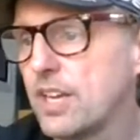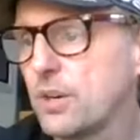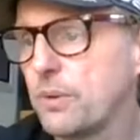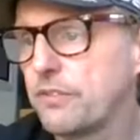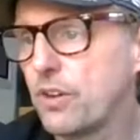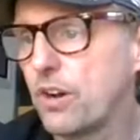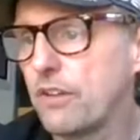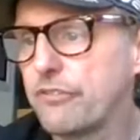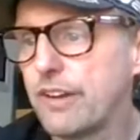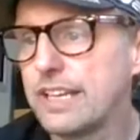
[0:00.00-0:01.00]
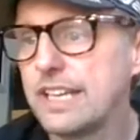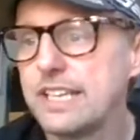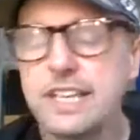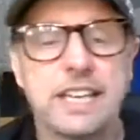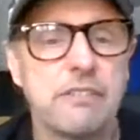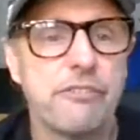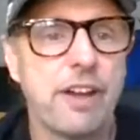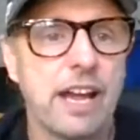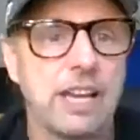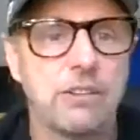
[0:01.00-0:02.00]
We've got a friend here, Nikki
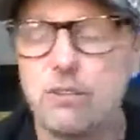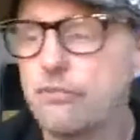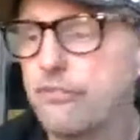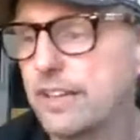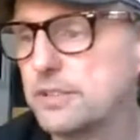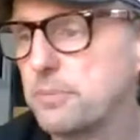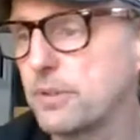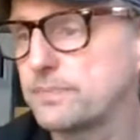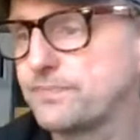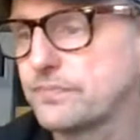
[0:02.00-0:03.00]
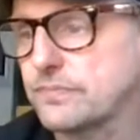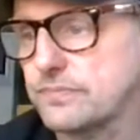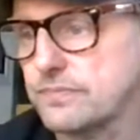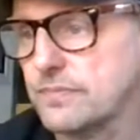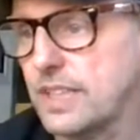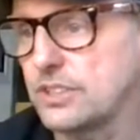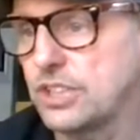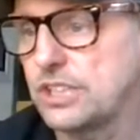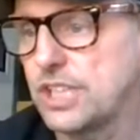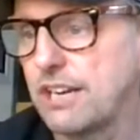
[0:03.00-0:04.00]
Fowler, on Facebook.
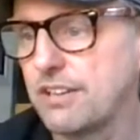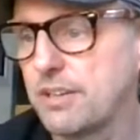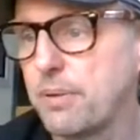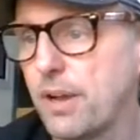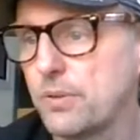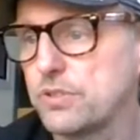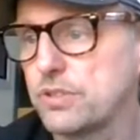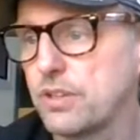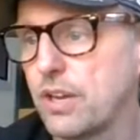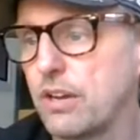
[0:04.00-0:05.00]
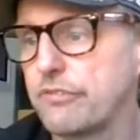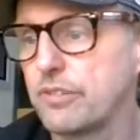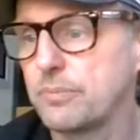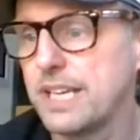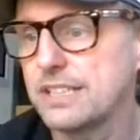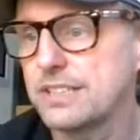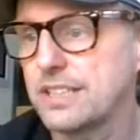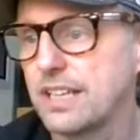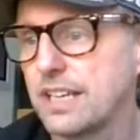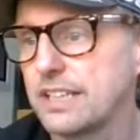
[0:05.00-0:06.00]
She's sharing a post from
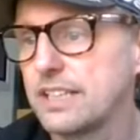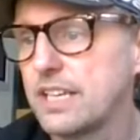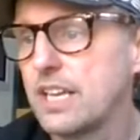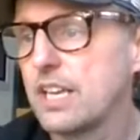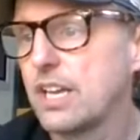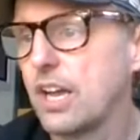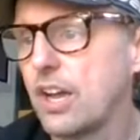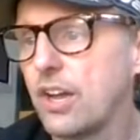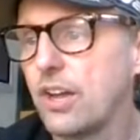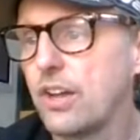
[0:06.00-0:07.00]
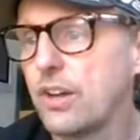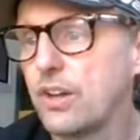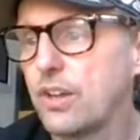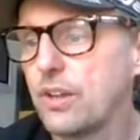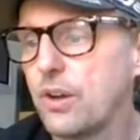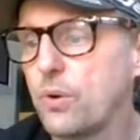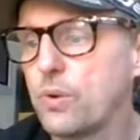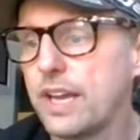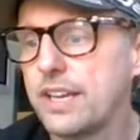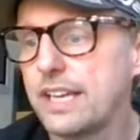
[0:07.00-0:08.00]
yesterday.
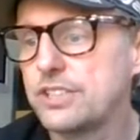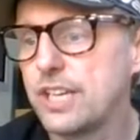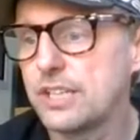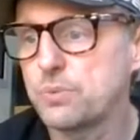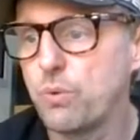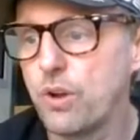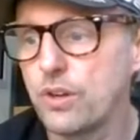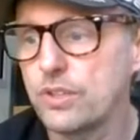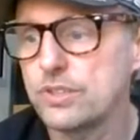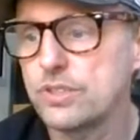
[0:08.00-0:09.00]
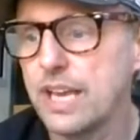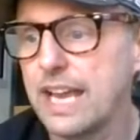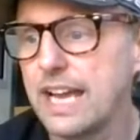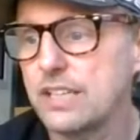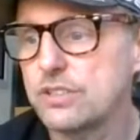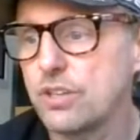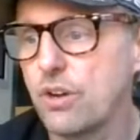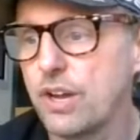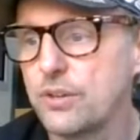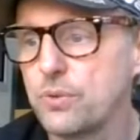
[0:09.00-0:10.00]
All NHS workers
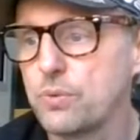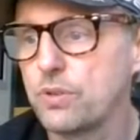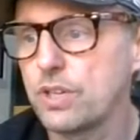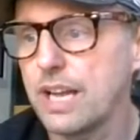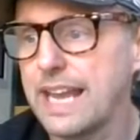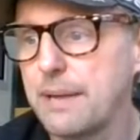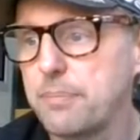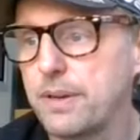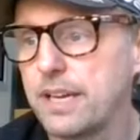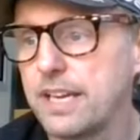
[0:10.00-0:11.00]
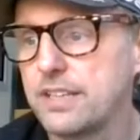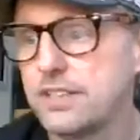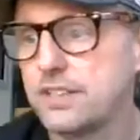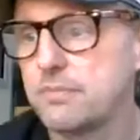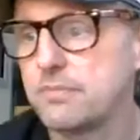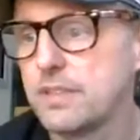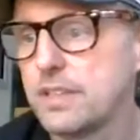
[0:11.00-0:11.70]
outside, all clapping, and